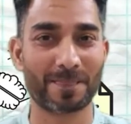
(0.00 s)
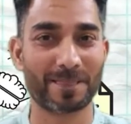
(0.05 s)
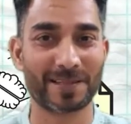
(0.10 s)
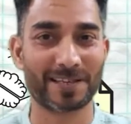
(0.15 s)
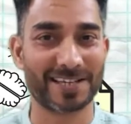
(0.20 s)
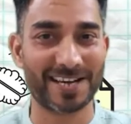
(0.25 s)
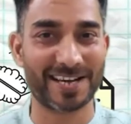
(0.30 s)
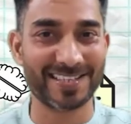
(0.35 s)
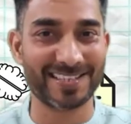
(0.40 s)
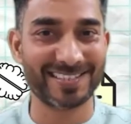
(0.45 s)

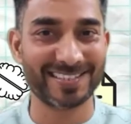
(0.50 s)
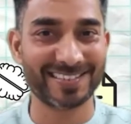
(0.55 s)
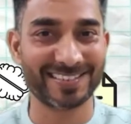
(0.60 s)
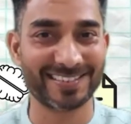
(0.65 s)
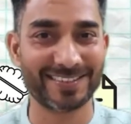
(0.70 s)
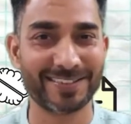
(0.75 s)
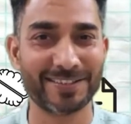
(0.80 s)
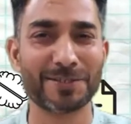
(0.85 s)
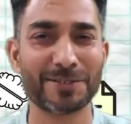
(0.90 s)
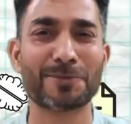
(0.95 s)
Can't?
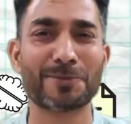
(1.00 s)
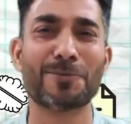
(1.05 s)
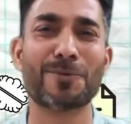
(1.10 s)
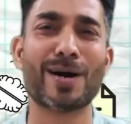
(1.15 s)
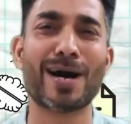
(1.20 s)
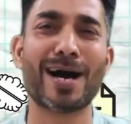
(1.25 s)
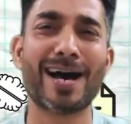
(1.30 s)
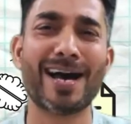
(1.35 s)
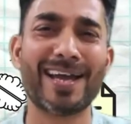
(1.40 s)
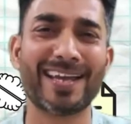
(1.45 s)

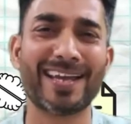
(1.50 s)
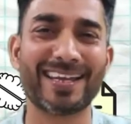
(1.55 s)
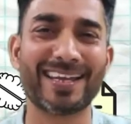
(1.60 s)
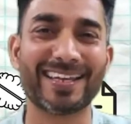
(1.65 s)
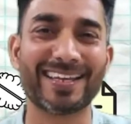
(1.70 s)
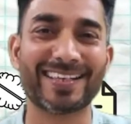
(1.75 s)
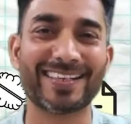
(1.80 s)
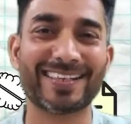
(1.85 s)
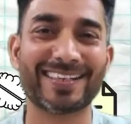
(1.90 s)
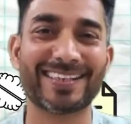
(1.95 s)
Why?
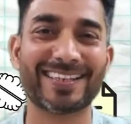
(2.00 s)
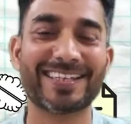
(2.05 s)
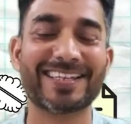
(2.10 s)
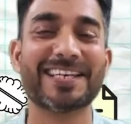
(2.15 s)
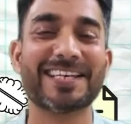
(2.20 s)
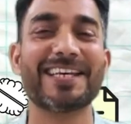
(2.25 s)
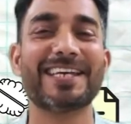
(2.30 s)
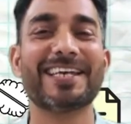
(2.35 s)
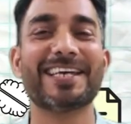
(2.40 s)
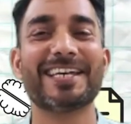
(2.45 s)

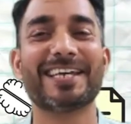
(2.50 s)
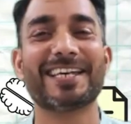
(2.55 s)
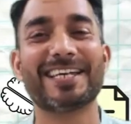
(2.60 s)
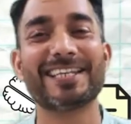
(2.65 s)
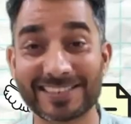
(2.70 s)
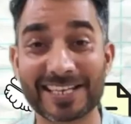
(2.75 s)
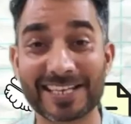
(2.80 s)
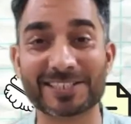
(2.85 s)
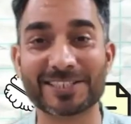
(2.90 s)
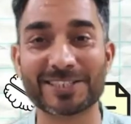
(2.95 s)
It's
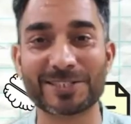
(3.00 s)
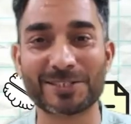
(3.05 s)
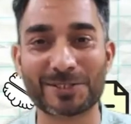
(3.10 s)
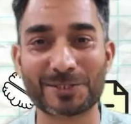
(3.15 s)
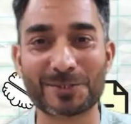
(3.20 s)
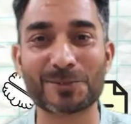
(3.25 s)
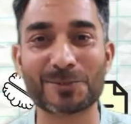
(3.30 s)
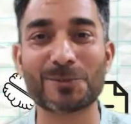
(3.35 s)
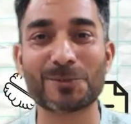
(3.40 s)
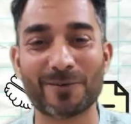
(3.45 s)
Section
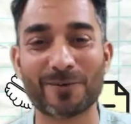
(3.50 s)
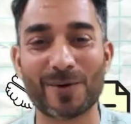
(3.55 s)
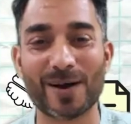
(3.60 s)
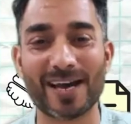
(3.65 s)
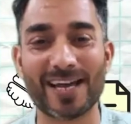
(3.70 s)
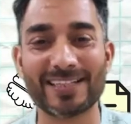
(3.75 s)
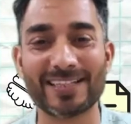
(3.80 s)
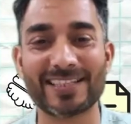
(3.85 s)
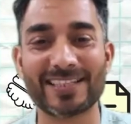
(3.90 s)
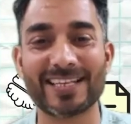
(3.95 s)

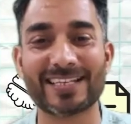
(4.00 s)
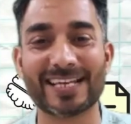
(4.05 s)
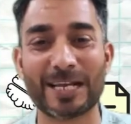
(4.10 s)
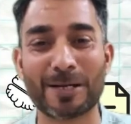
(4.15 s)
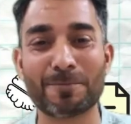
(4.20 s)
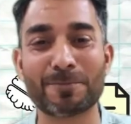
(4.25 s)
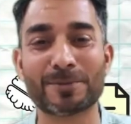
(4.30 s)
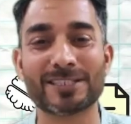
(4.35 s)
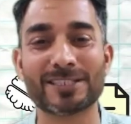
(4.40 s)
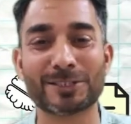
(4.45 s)
2Y that
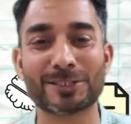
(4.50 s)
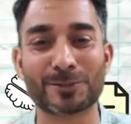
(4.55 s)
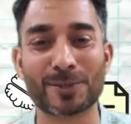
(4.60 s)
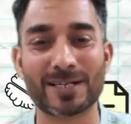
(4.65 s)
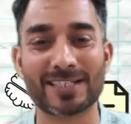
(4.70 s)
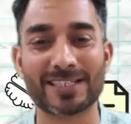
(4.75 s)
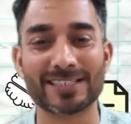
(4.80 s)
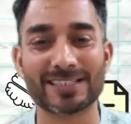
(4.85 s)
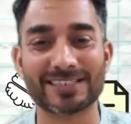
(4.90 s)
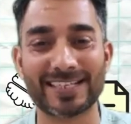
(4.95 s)
helps us to
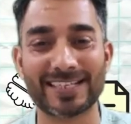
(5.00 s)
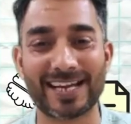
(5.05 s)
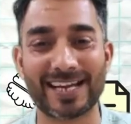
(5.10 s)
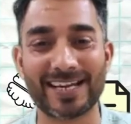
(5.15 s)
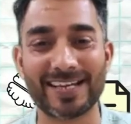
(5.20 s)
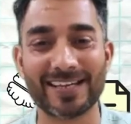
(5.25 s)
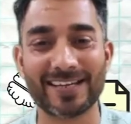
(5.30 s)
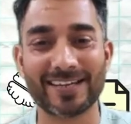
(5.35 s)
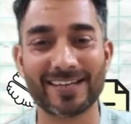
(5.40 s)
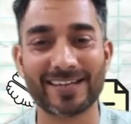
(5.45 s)
understand
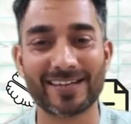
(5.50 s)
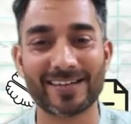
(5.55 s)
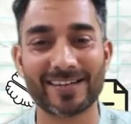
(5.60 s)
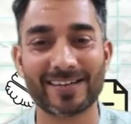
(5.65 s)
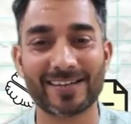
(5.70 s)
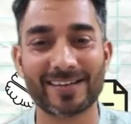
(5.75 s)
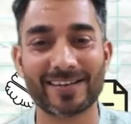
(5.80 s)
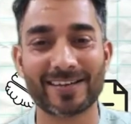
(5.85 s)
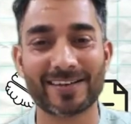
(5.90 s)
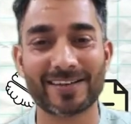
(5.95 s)

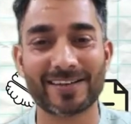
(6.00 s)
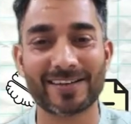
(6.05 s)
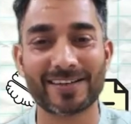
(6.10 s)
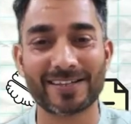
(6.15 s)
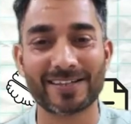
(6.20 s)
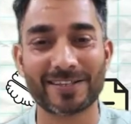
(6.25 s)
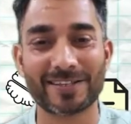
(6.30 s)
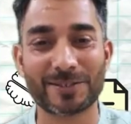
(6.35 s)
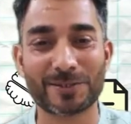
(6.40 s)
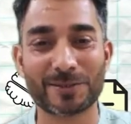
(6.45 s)

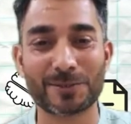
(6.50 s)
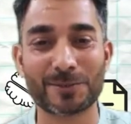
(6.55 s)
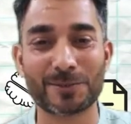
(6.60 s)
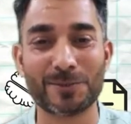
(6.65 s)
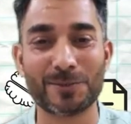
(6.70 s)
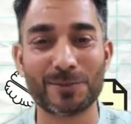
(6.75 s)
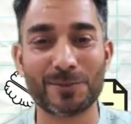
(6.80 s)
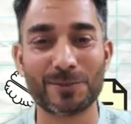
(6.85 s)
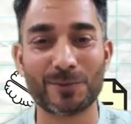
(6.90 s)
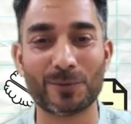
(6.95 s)

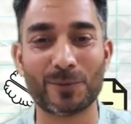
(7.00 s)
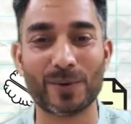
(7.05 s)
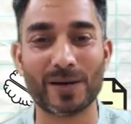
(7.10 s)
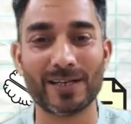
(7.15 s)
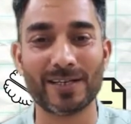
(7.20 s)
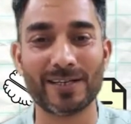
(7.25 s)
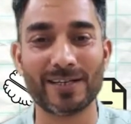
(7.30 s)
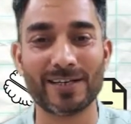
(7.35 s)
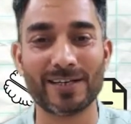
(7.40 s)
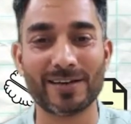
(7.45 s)

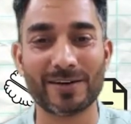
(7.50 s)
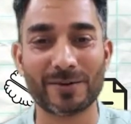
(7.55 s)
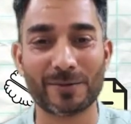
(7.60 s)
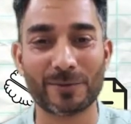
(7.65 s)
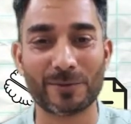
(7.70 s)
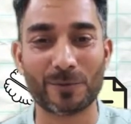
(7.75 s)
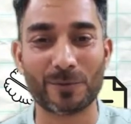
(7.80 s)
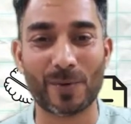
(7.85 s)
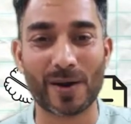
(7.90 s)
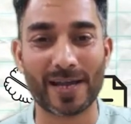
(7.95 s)

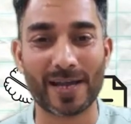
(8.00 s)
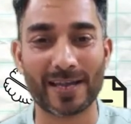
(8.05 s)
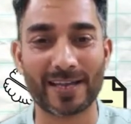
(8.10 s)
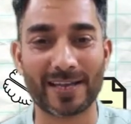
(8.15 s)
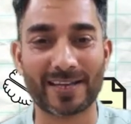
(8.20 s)
2(1)(y).